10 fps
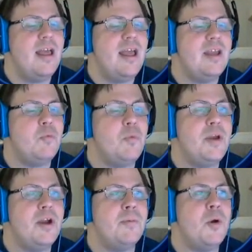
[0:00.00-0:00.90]
and
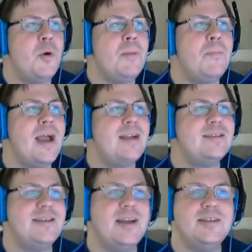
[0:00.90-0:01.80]
we are going back
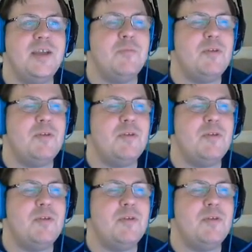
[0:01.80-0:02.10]
to Taldain.